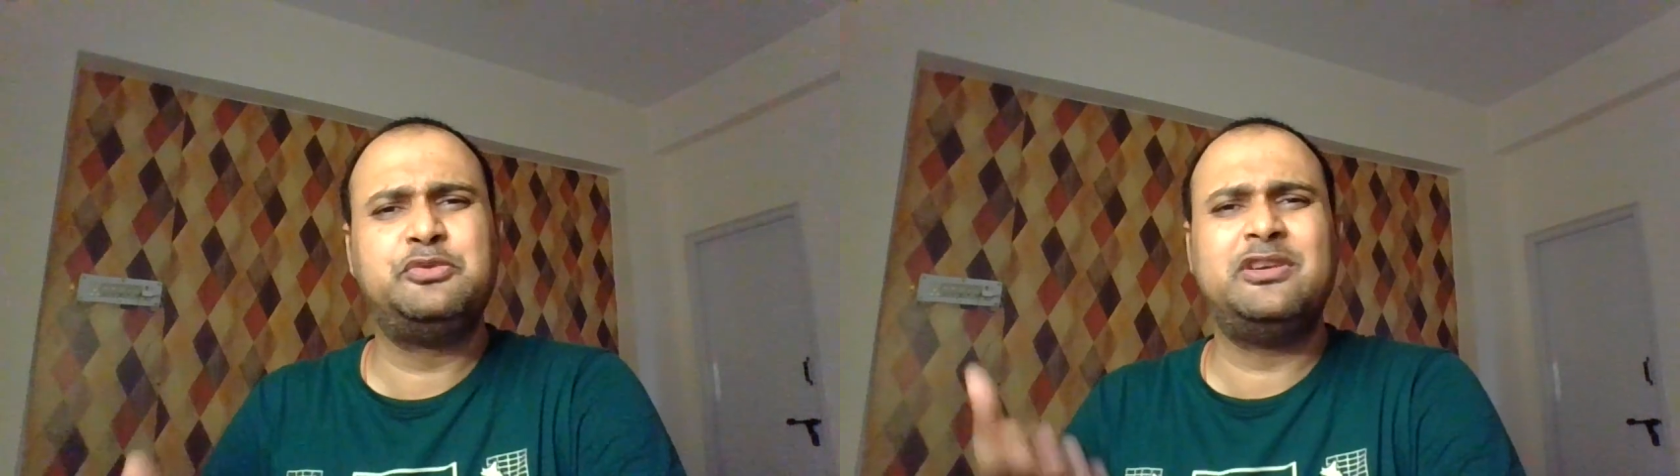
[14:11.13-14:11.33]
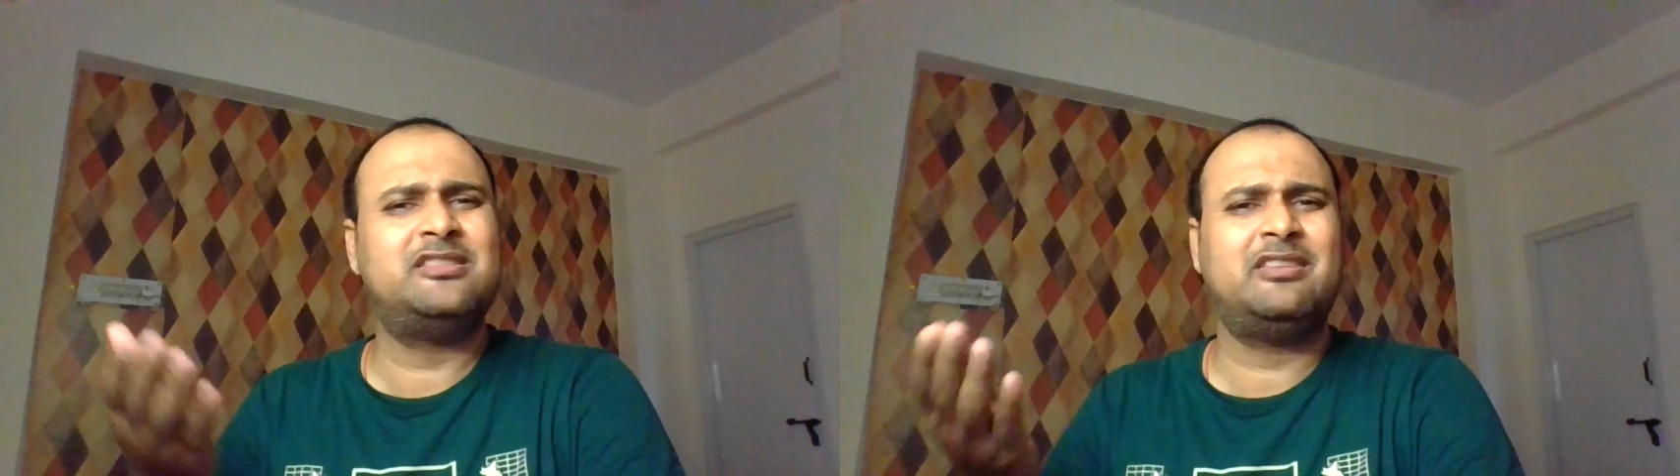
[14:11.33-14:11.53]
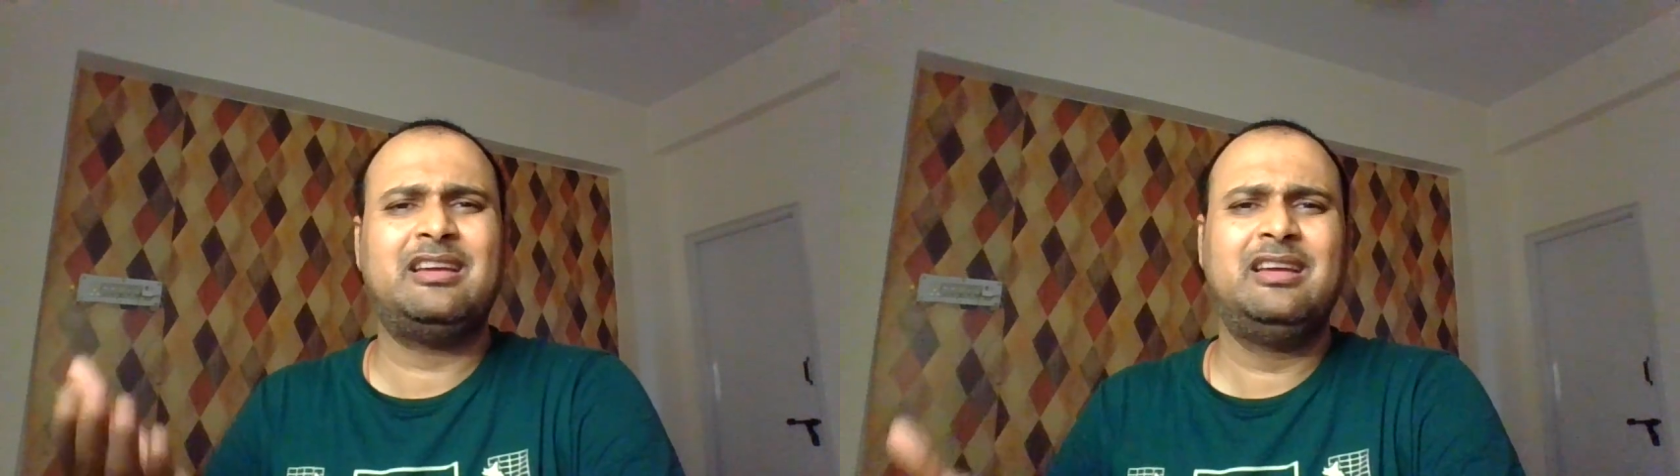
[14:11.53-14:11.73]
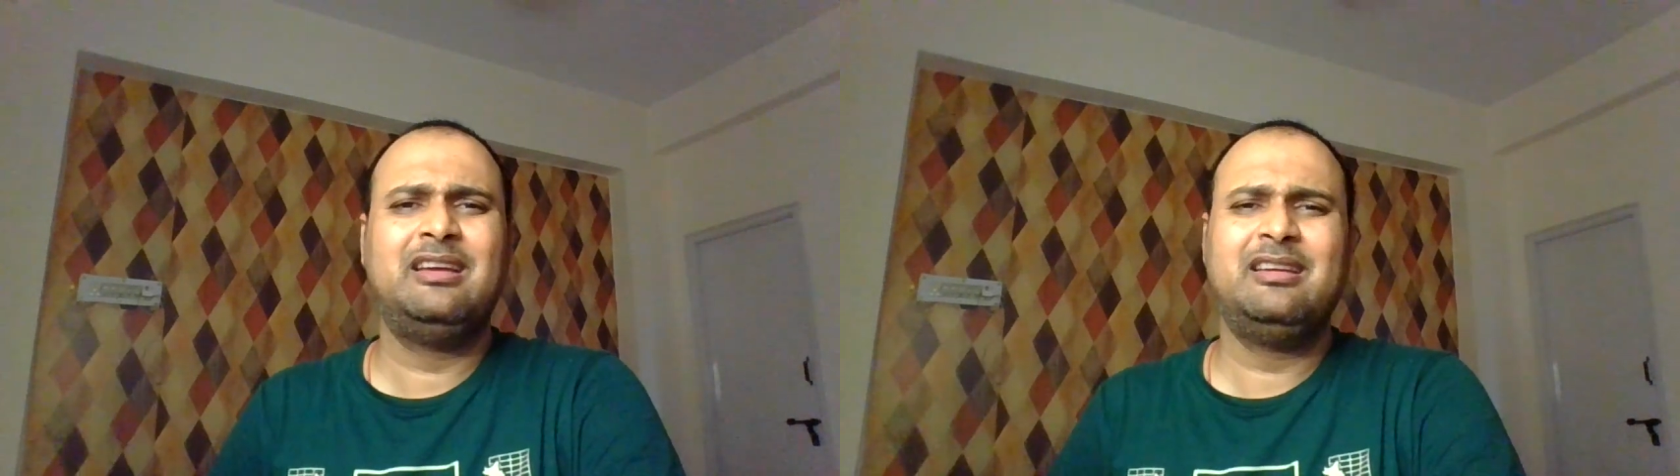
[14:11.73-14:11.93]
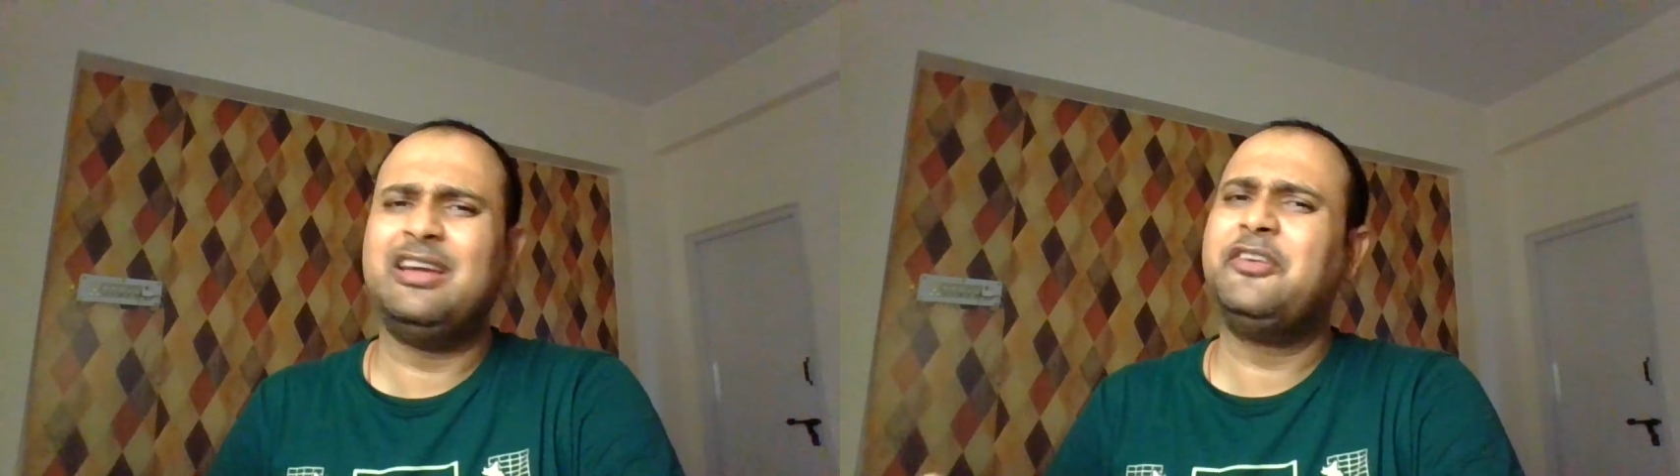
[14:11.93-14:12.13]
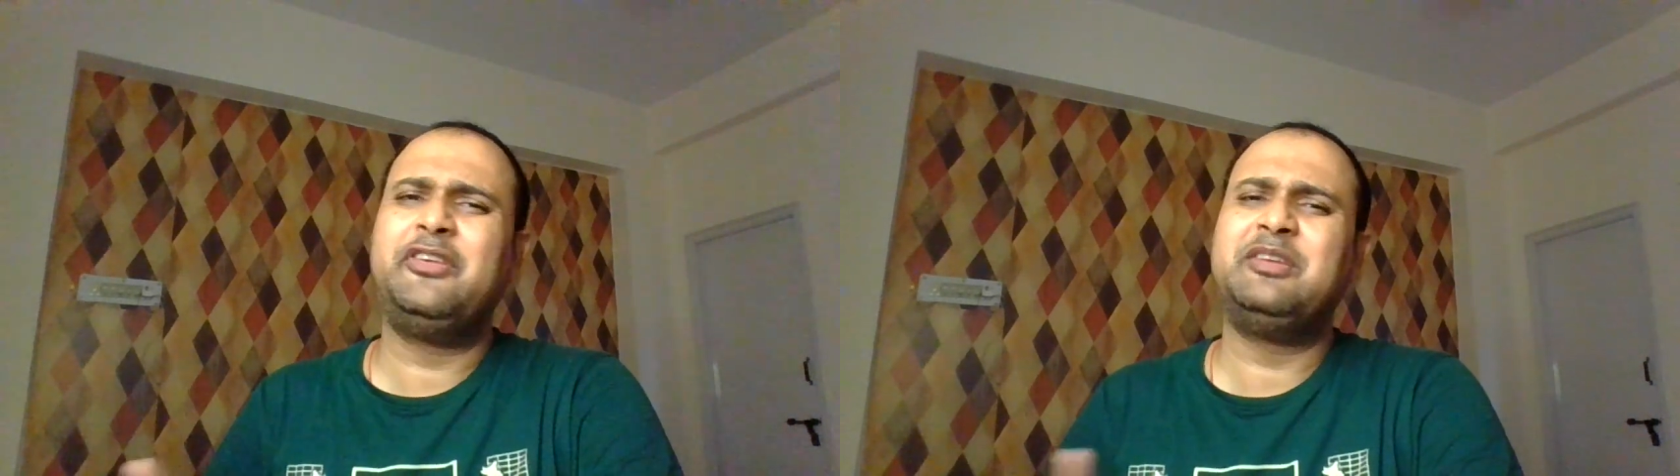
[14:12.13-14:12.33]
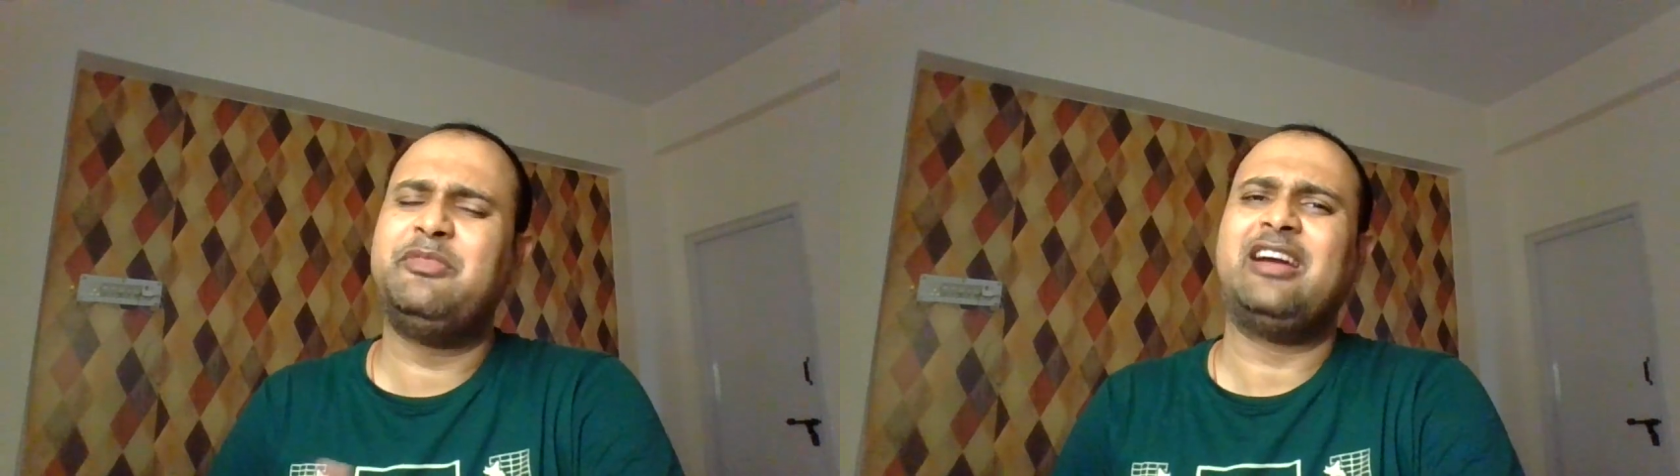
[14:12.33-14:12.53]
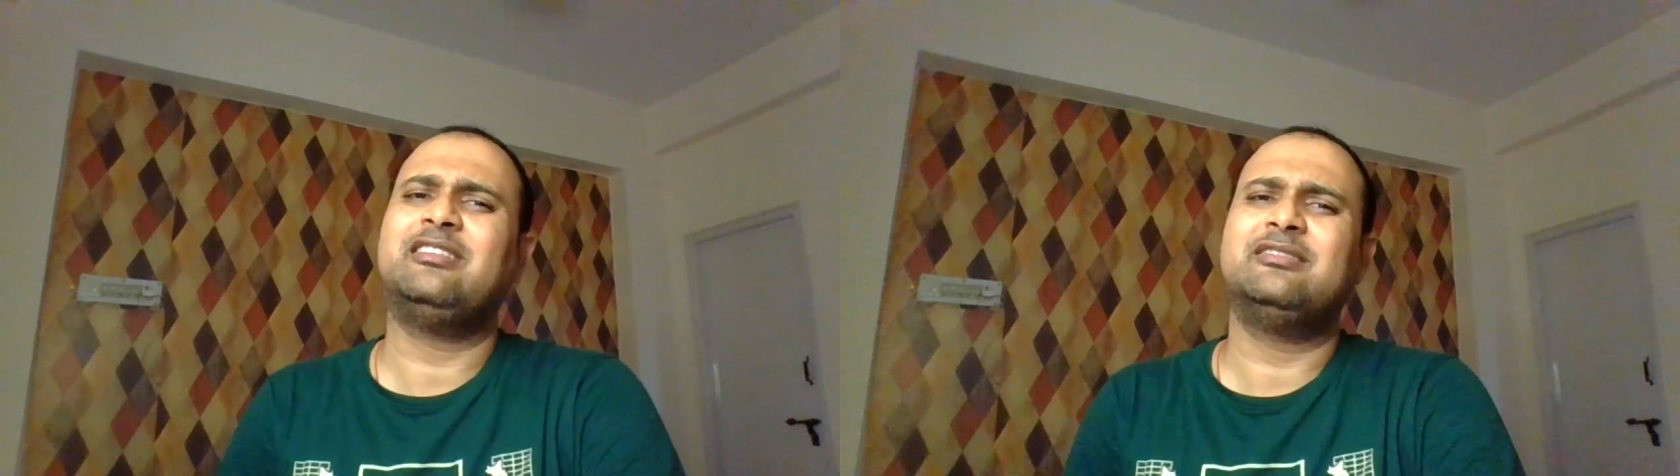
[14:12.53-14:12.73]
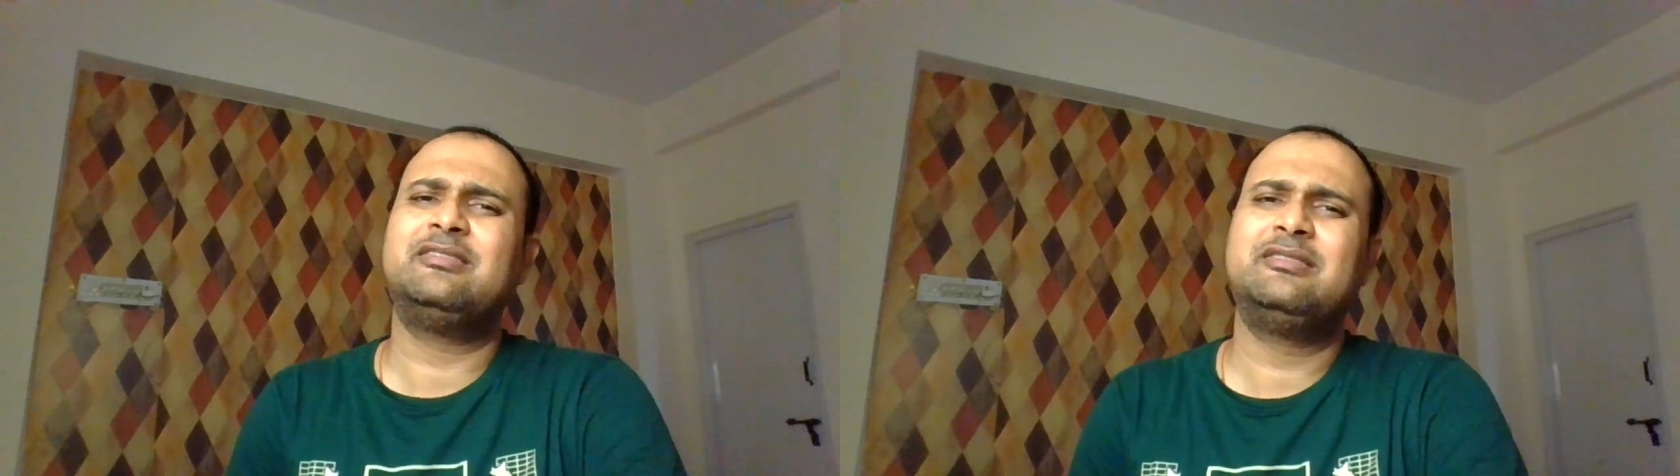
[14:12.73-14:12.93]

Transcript: with Henrik Panger.